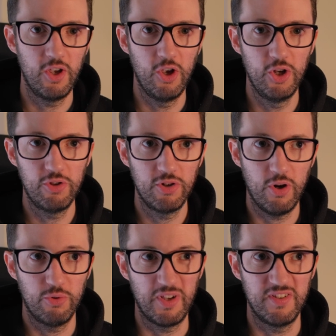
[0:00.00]
You need to know how
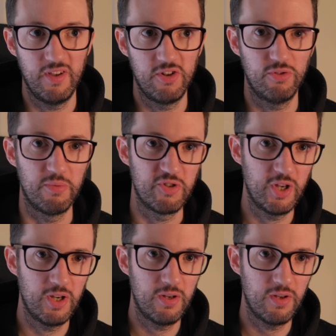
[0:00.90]
to SSH into a
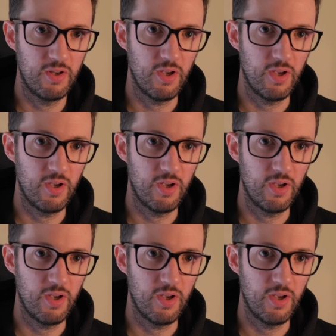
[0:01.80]
machine,